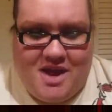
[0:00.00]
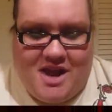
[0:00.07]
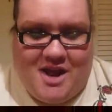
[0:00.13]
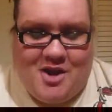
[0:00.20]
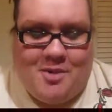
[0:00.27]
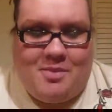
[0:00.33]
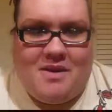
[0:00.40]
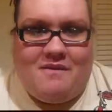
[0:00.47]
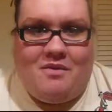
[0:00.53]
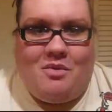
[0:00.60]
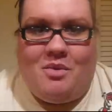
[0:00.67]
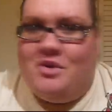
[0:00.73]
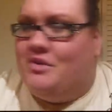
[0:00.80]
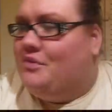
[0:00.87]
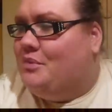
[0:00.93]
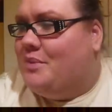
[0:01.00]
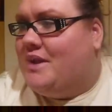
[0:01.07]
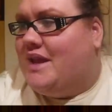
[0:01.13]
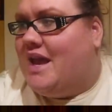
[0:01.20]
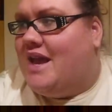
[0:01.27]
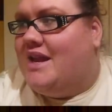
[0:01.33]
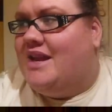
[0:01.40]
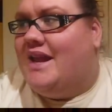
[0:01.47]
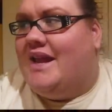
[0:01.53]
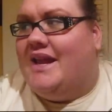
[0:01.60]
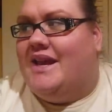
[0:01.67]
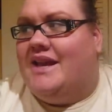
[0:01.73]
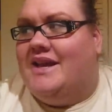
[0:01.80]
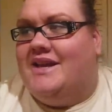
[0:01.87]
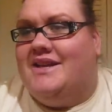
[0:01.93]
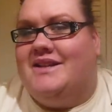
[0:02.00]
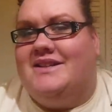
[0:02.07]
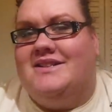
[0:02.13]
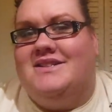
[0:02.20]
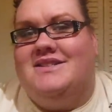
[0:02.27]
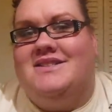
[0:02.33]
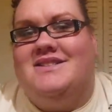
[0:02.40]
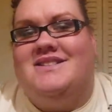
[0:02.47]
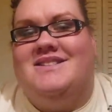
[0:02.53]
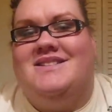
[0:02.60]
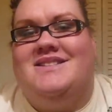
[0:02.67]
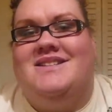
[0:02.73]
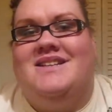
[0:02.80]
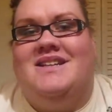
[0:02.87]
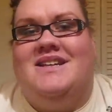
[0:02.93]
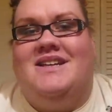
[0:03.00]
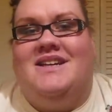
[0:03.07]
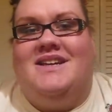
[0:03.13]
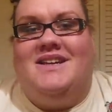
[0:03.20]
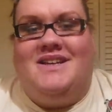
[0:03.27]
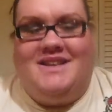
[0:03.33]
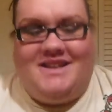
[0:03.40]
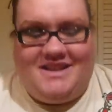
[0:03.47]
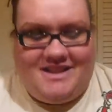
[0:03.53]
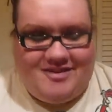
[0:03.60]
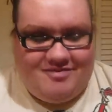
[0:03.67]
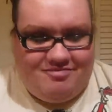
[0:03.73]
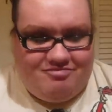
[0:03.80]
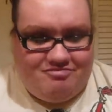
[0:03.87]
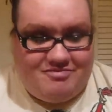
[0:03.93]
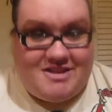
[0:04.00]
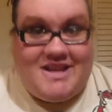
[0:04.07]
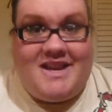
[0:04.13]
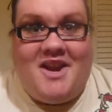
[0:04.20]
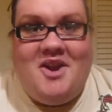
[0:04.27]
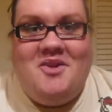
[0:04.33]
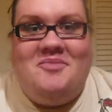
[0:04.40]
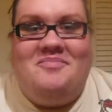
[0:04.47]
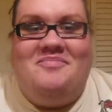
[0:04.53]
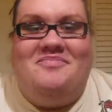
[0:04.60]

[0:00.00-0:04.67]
and I hope you have a wonderful weekend, and take care.